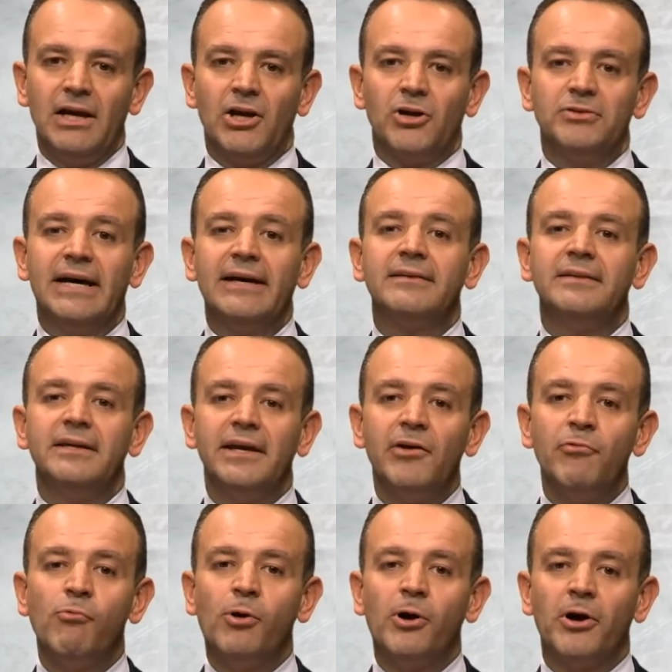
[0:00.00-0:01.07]
Conducting
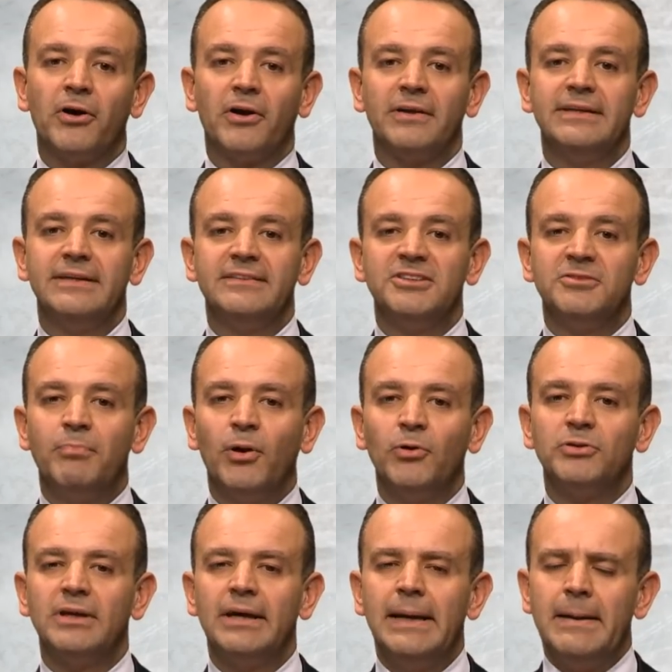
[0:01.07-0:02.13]
a work that is
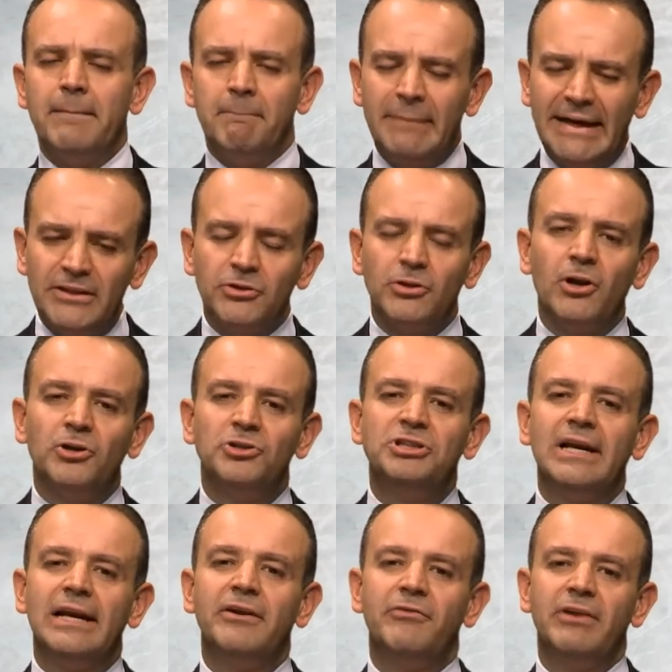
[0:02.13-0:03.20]
both
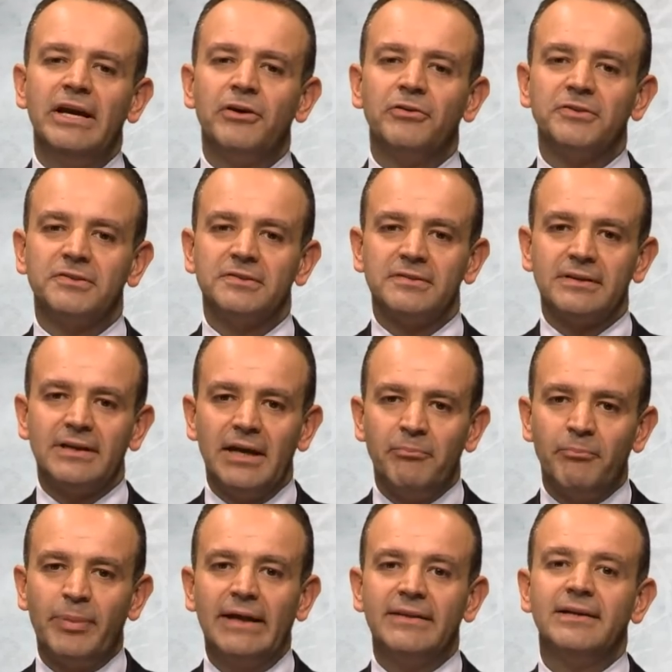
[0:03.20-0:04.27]
methodologically rigorous
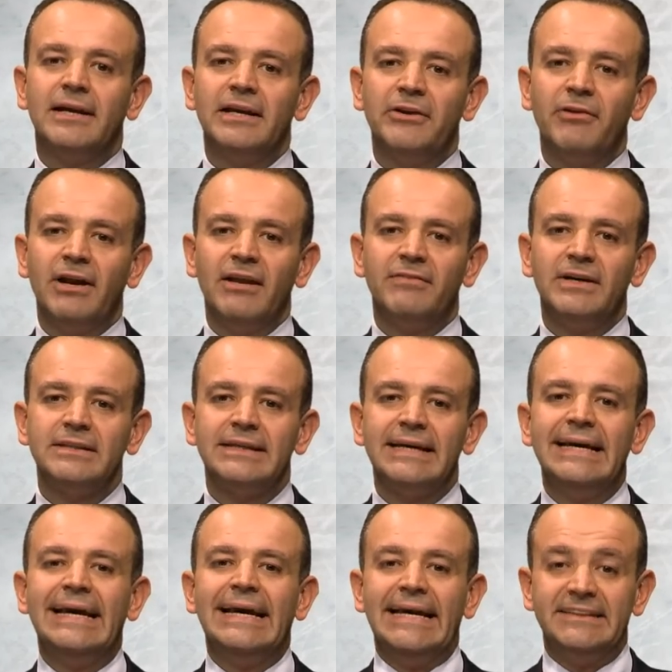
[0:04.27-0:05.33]
and practically relevant
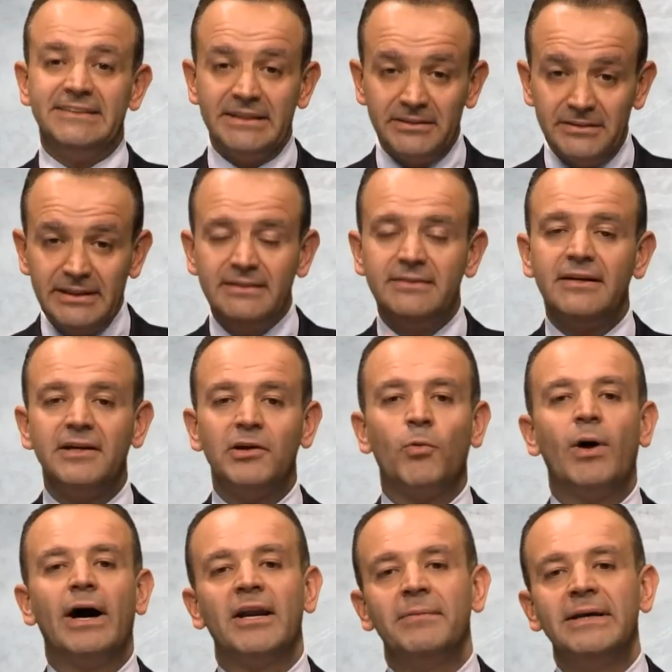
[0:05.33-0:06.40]
is indeed a
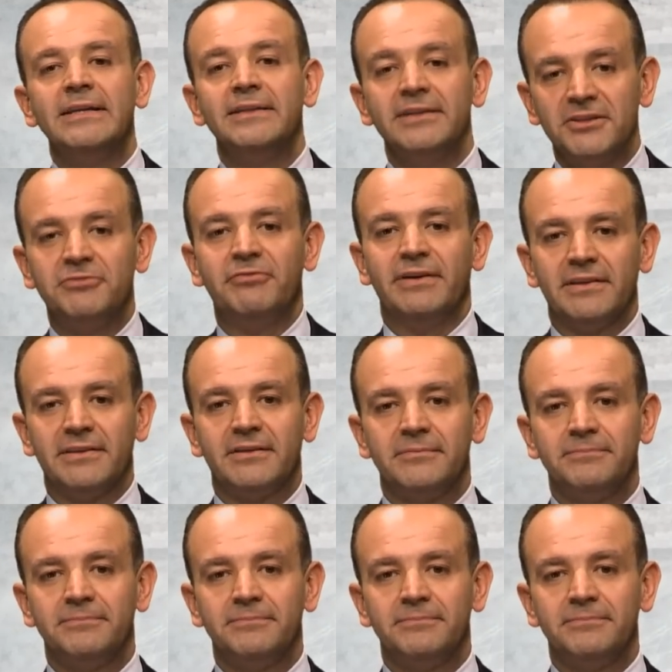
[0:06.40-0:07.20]
requirement in this field.